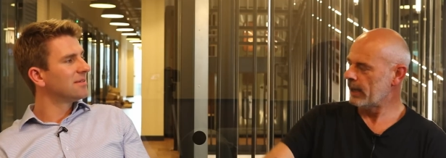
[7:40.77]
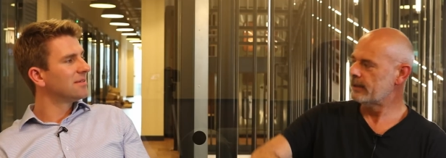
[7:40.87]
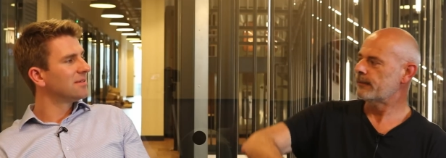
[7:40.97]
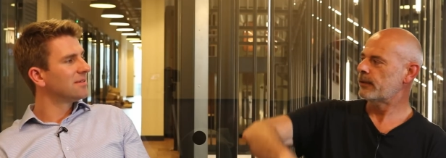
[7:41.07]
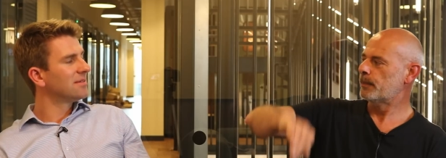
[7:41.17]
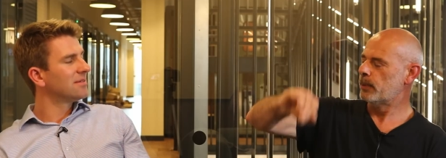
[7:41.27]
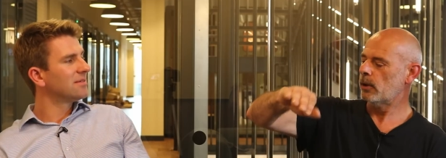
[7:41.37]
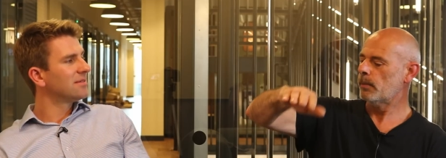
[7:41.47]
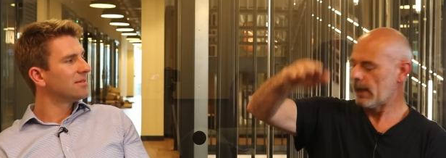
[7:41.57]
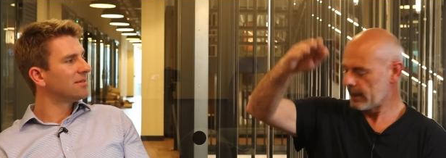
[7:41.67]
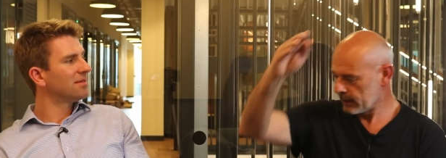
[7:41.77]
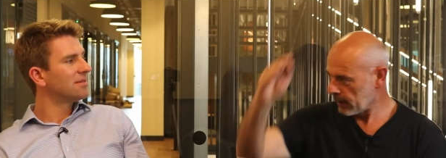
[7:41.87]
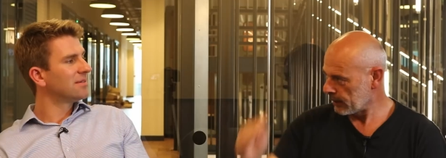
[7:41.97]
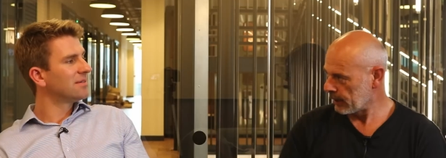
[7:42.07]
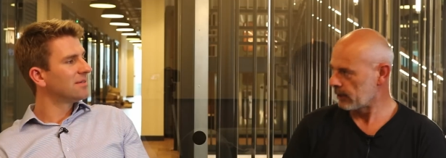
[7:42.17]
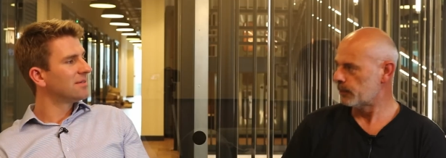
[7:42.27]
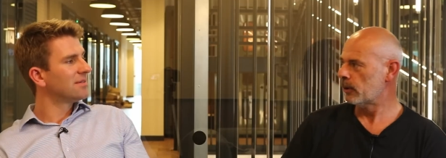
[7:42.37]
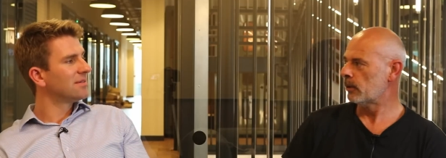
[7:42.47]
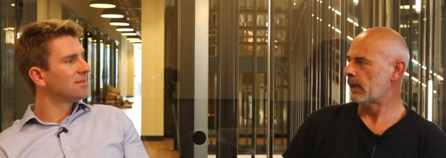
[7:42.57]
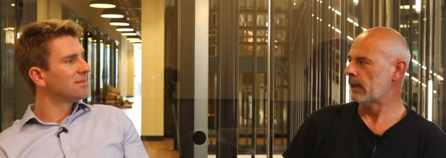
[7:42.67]
Speaker 1: waiting for the pullback and then the next
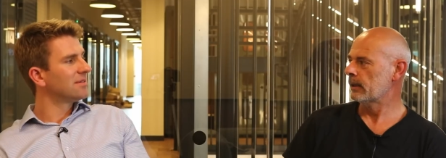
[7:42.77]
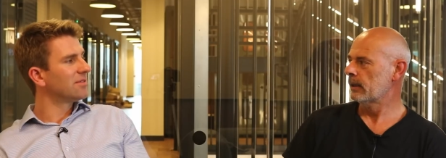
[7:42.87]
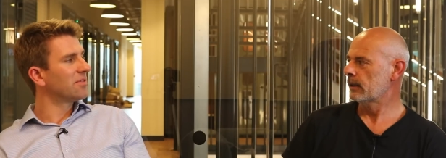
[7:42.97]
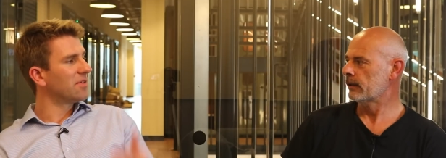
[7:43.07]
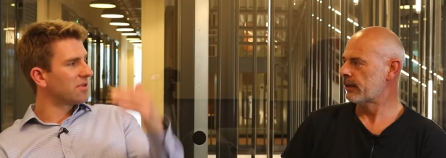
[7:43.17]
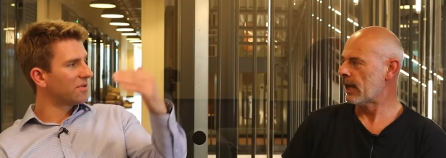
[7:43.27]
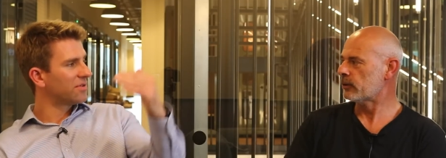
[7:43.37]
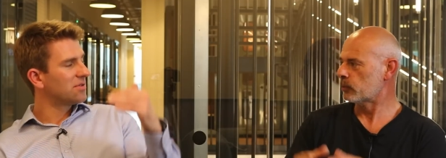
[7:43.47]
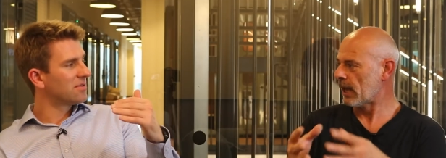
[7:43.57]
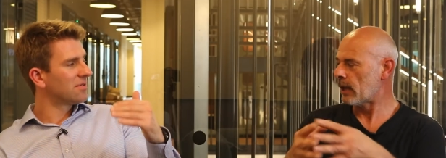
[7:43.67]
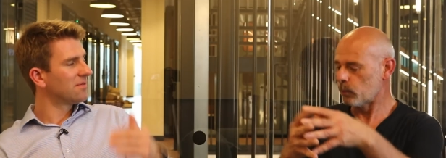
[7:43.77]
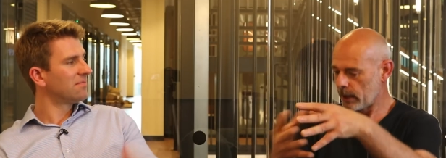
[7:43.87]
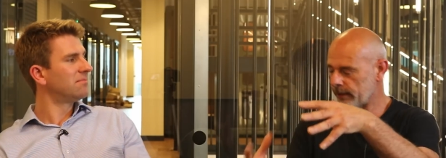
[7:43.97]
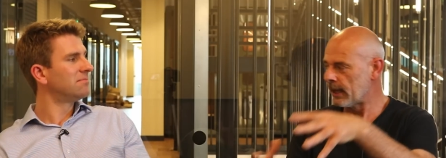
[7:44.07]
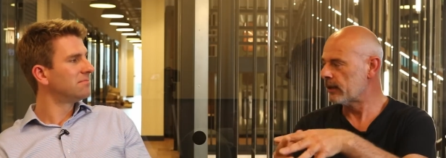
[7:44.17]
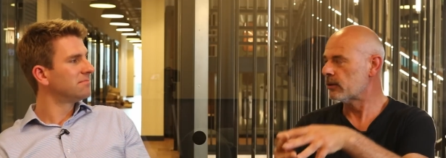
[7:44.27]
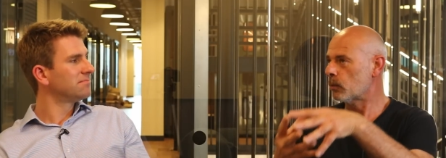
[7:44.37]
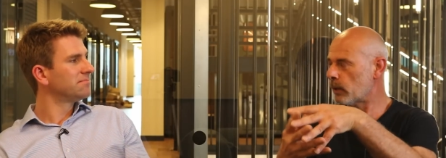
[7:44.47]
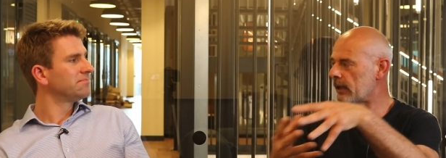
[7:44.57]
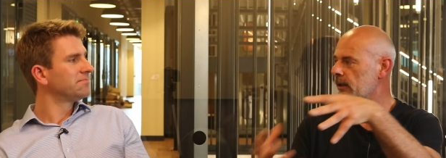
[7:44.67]
pullback. So, so that's, that, that is
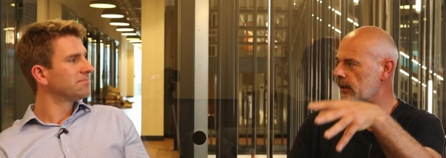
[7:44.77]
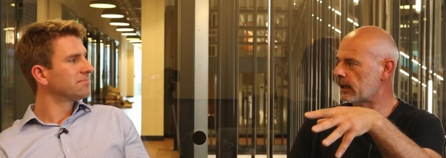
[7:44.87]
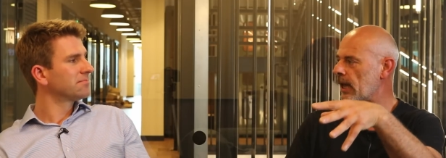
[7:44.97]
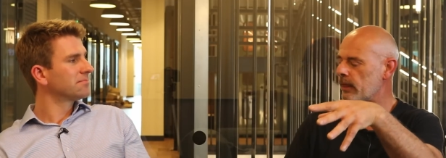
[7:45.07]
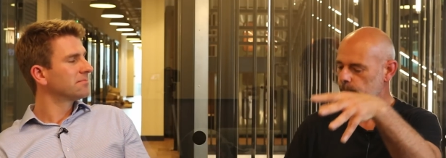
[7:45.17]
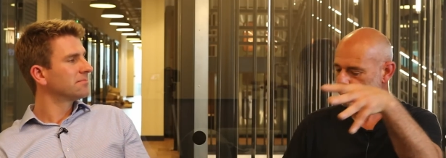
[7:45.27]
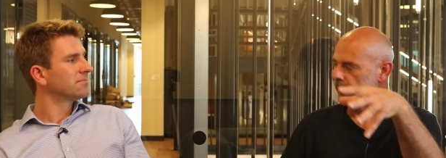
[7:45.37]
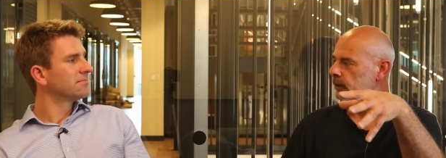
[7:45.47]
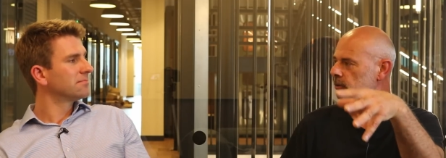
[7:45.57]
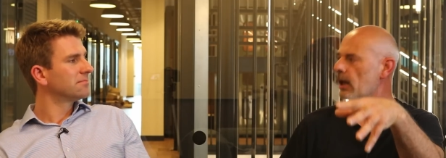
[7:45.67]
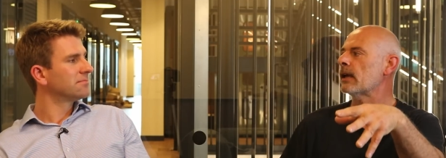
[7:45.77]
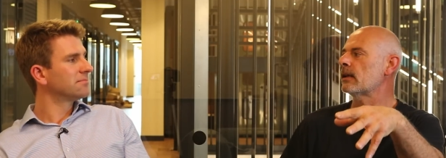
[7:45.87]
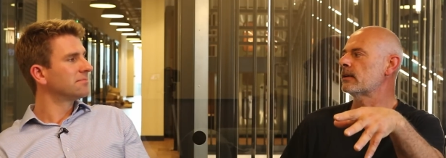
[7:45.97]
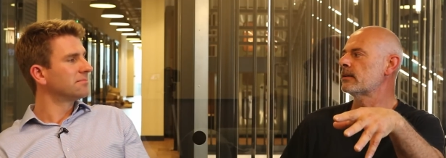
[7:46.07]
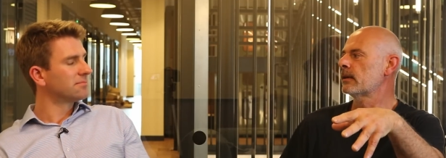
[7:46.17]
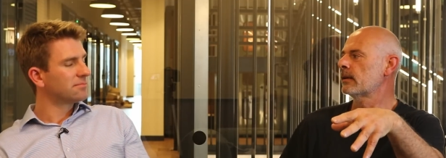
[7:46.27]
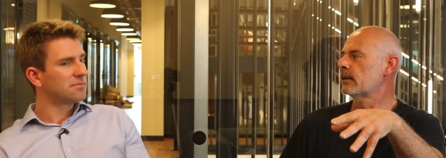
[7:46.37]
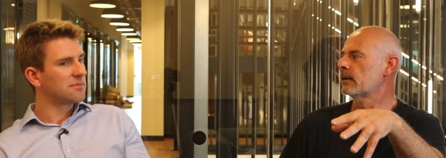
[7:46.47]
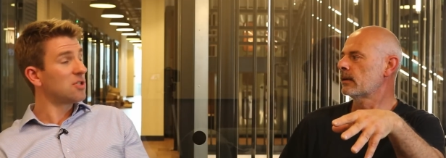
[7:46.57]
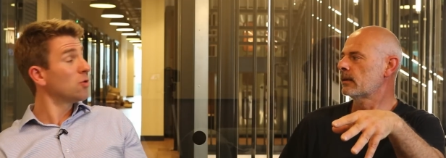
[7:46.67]
the way you'll get the bigger trades.
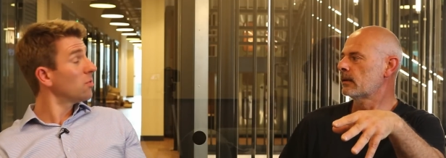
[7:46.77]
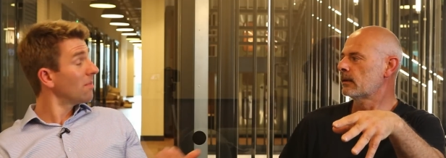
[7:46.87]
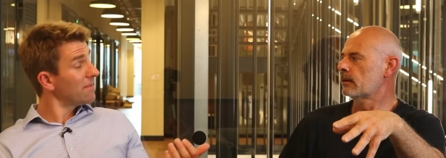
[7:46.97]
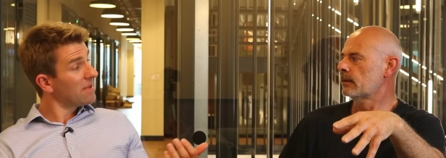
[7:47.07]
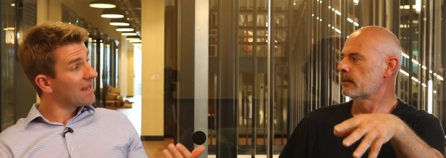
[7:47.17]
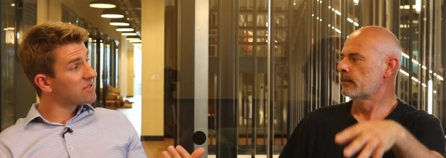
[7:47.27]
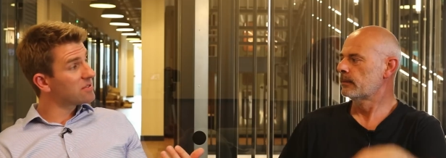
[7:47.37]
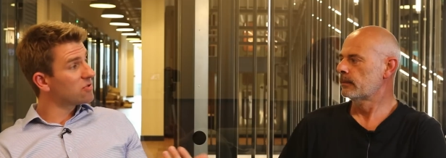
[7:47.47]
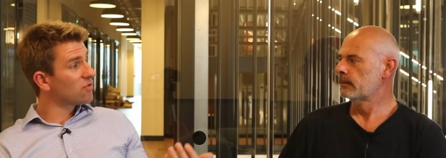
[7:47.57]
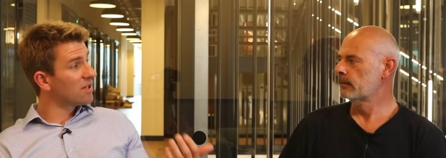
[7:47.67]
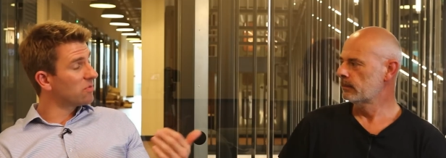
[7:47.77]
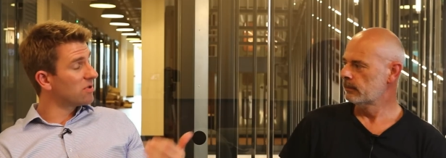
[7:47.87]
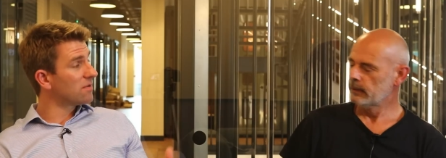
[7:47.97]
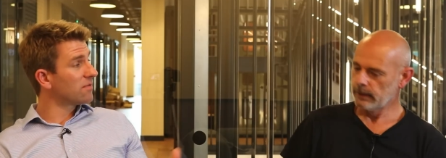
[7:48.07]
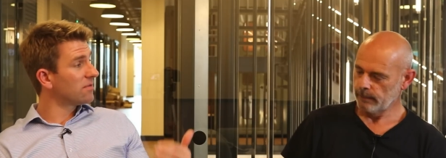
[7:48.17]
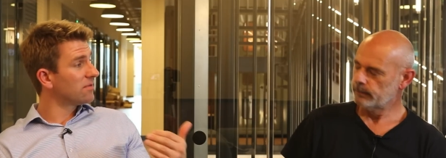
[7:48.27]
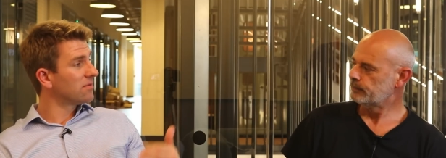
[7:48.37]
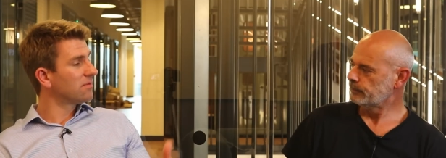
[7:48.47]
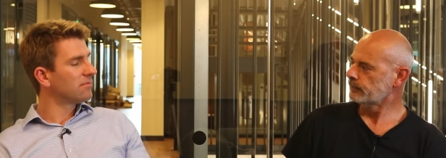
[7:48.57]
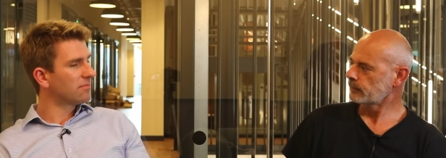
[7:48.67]
Speaker 2: And you might be add to the trade, will you? If yeah. you
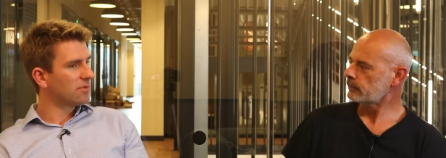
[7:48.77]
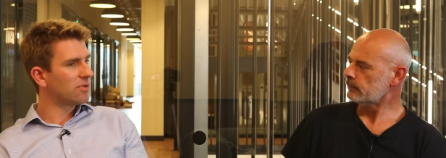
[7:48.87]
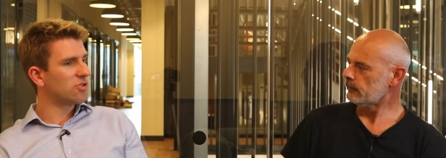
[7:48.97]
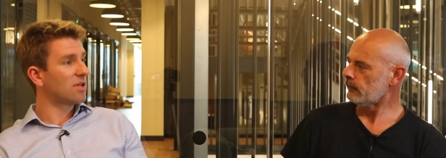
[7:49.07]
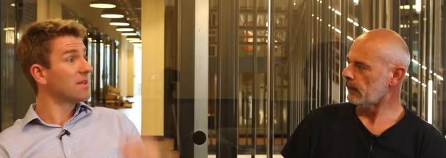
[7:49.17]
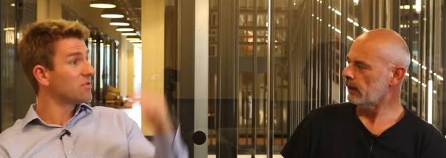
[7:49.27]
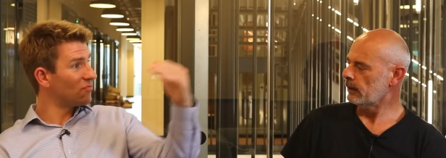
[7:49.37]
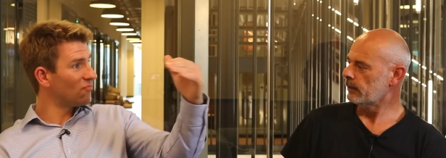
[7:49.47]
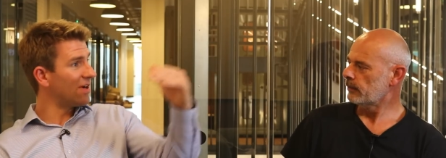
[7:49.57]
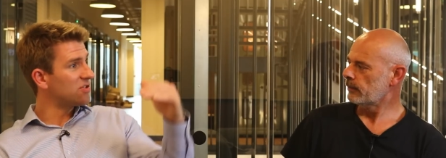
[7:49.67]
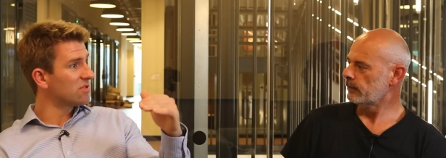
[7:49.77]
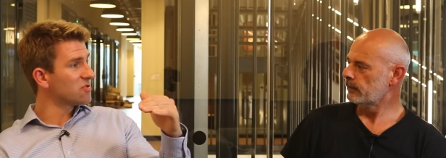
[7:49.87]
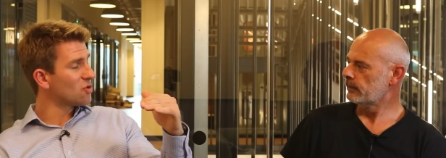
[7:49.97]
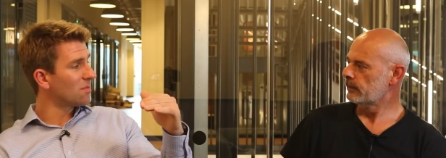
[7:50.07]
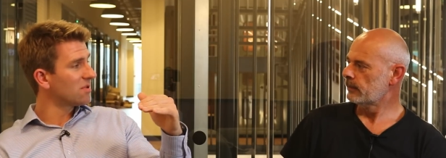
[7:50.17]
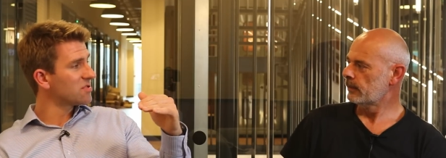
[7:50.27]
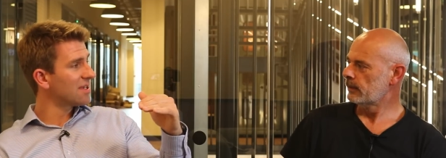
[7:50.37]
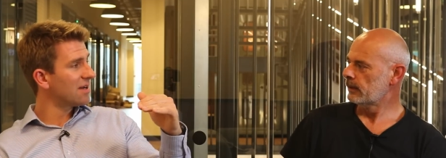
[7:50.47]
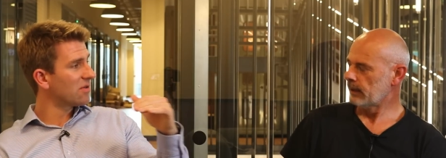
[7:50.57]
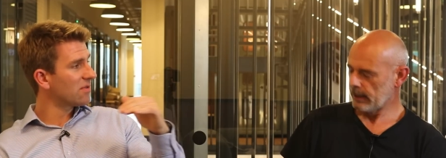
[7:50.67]
gotcha, and then ratchet the stop loss
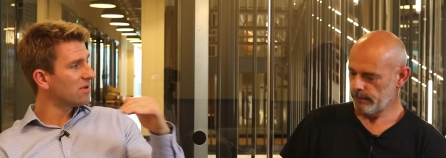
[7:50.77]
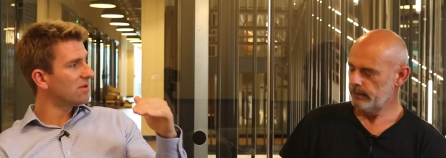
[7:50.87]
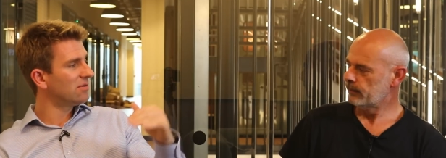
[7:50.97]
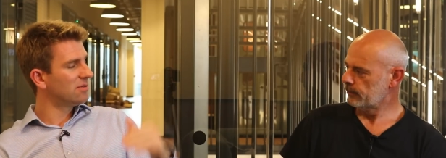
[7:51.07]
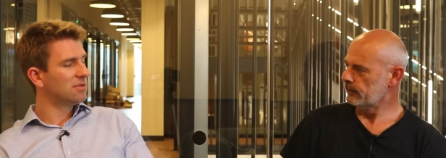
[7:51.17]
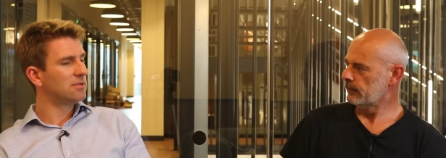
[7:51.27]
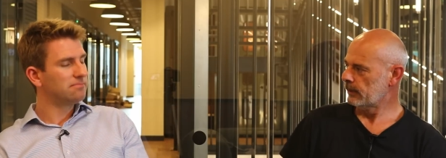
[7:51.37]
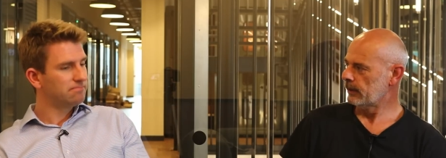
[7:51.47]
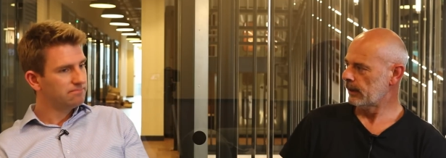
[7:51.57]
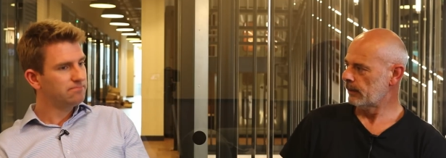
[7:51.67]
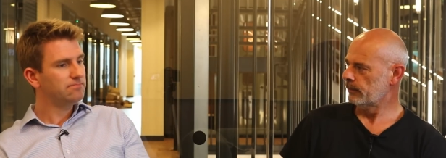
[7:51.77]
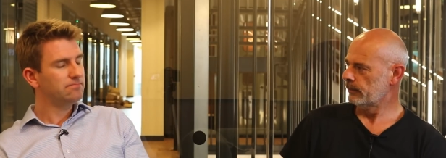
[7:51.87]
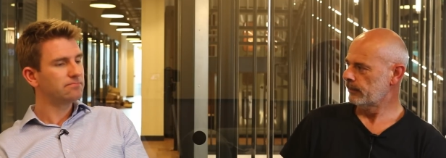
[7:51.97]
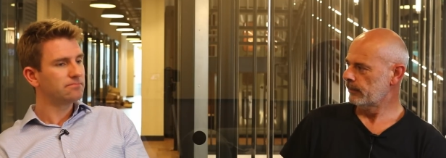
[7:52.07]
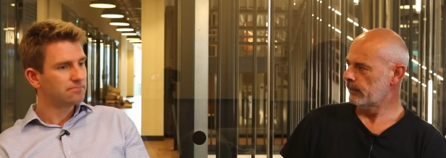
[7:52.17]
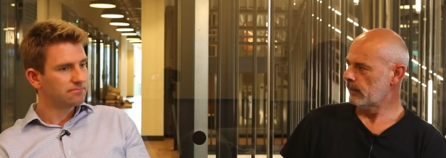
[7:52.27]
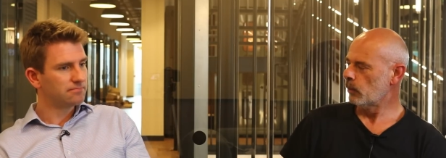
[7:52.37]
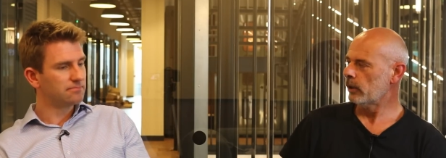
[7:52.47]
down on the lot.
Speaker 1: Yeah. And